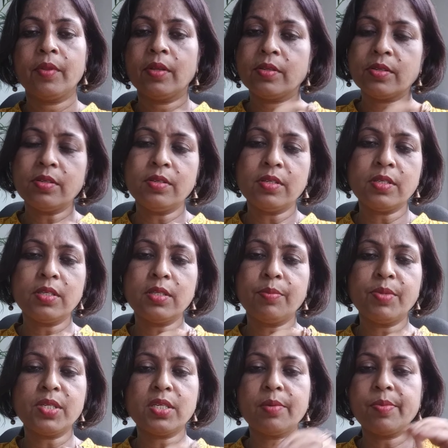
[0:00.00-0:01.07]
So this is a
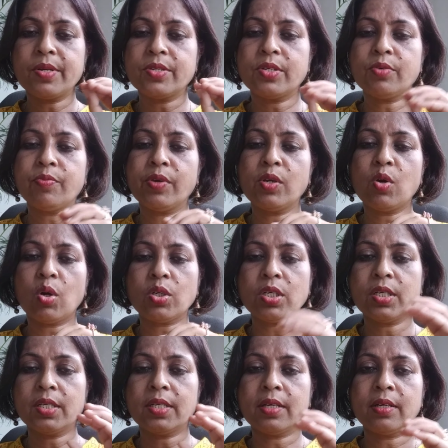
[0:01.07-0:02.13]
misrepresentation. We caught it
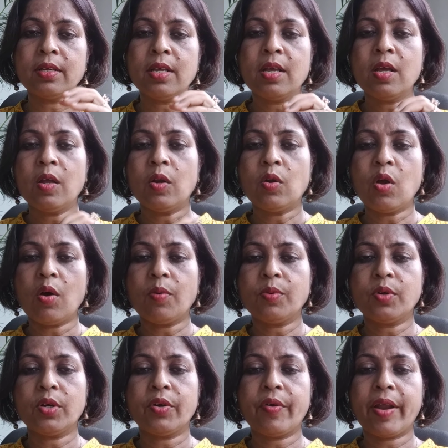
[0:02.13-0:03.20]
in the Law of
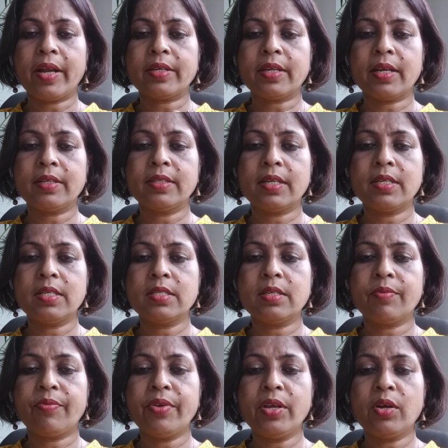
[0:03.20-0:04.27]
Contract Act, that is the
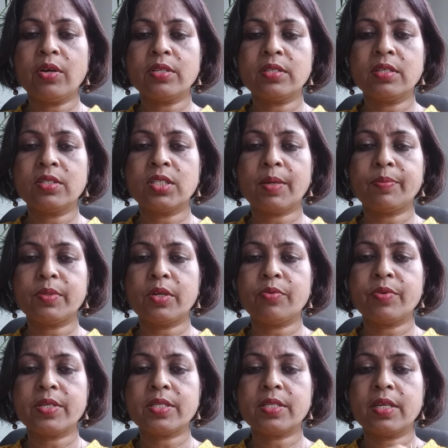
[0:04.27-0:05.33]
free consent chapter
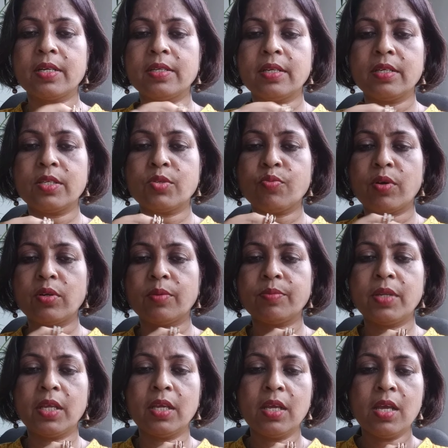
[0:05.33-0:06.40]
was there. That is one of
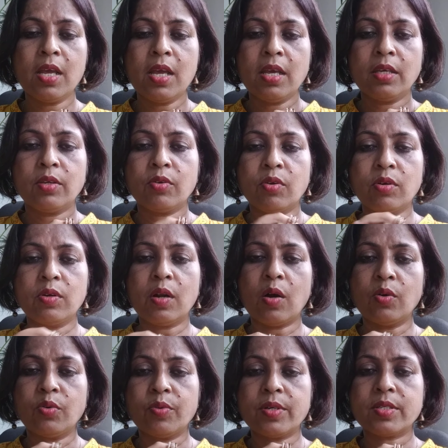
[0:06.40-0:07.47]
the
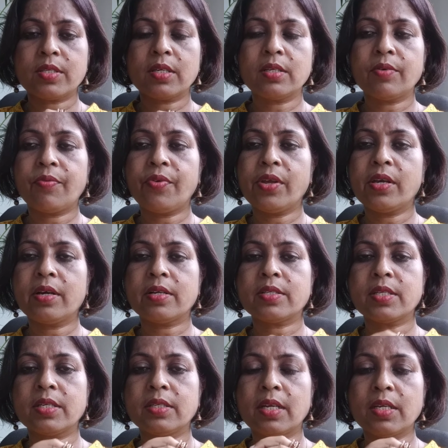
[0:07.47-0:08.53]
ground was that the free
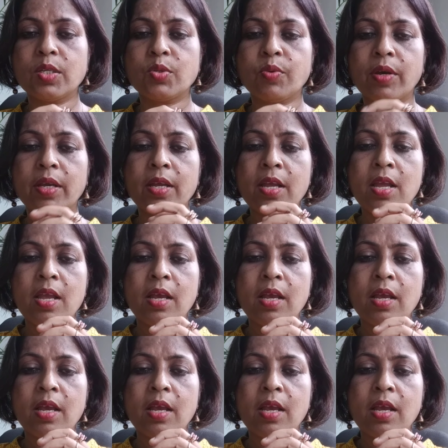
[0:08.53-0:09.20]
consent. That is why